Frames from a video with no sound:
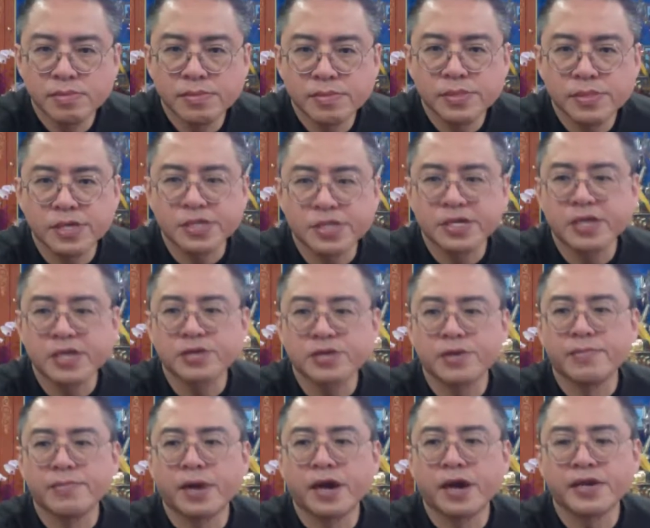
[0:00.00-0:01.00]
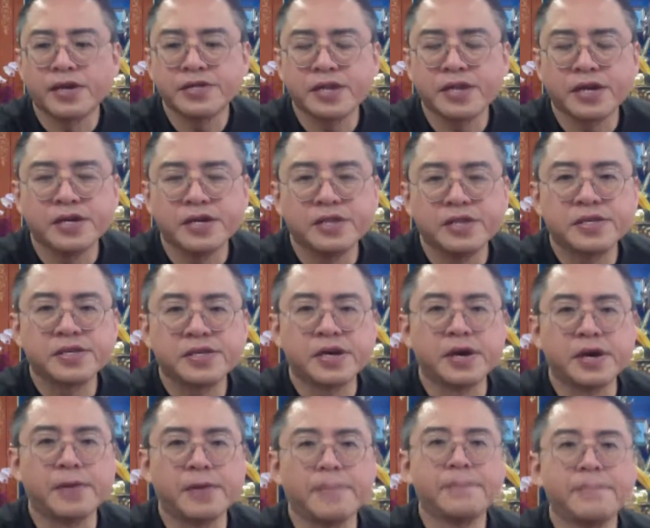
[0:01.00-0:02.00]
state of mind that is
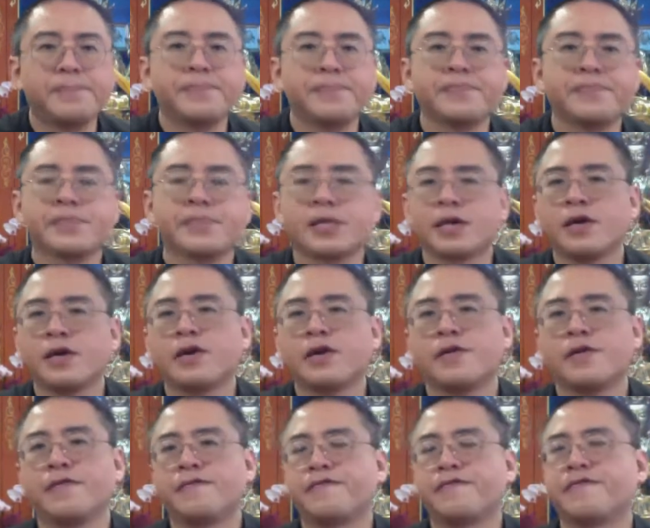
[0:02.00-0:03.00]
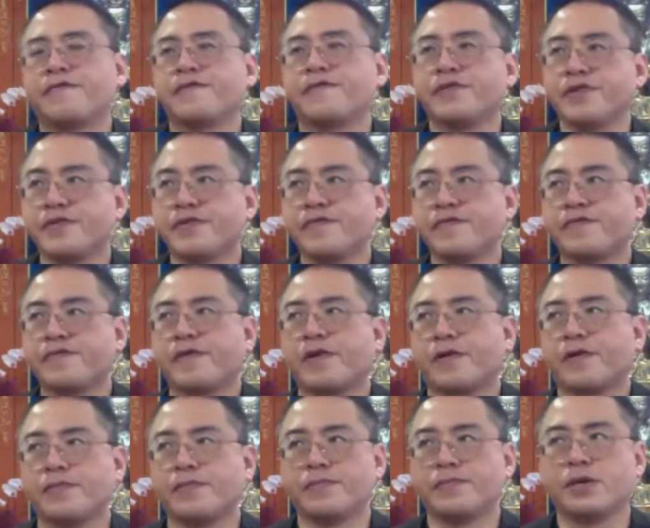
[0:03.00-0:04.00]
free
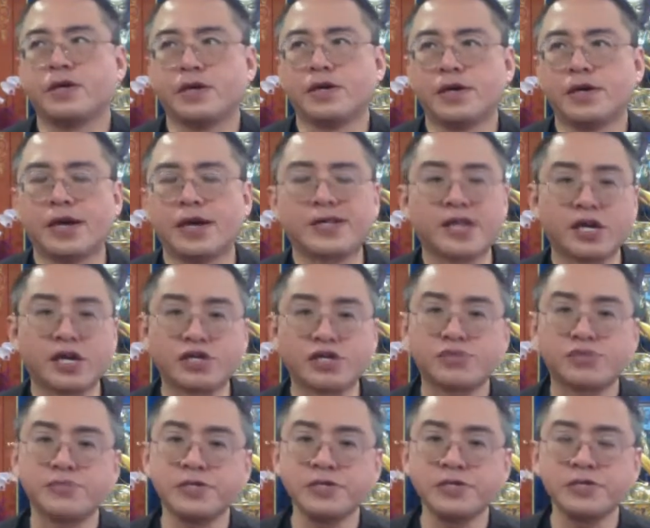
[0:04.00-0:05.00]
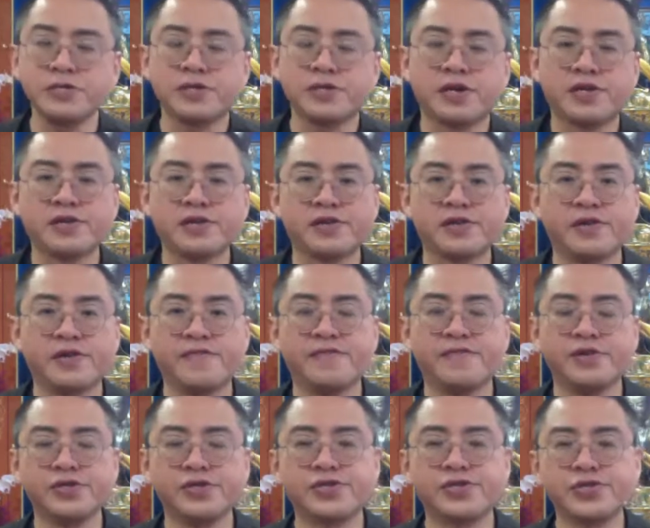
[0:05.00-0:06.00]
from attachment and
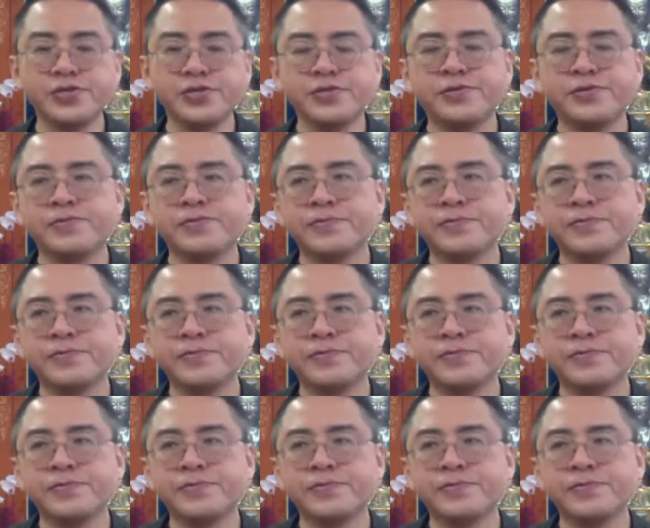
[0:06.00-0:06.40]
aversion.